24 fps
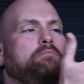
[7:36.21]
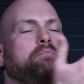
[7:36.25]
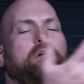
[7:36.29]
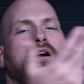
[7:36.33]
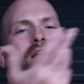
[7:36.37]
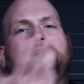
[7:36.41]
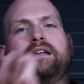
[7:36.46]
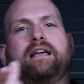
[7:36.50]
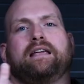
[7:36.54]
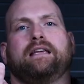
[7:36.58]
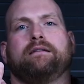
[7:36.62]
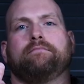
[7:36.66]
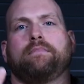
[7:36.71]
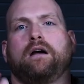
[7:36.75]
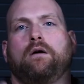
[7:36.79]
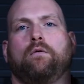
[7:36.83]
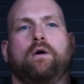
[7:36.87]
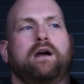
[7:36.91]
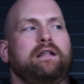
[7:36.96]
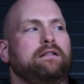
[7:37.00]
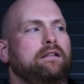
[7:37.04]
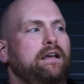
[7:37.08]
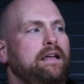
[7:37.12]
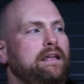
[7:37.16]
button, I get my
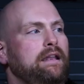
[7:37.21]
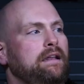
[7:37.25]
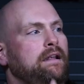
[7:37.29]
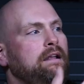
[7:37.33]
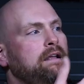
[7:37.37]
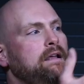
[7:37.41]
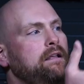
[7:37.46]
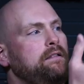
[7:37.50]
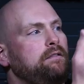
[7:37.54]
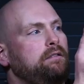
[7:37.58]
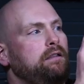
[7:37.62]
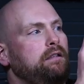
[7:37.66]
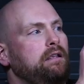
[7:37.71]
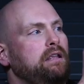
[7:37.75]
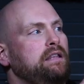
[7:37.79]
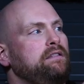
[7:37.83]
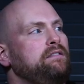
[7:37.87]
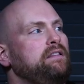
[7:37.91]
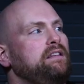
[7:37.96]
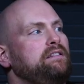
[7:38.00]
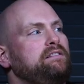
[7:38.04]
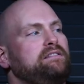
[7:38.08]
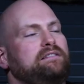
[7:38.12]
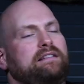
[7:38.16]
white light. In this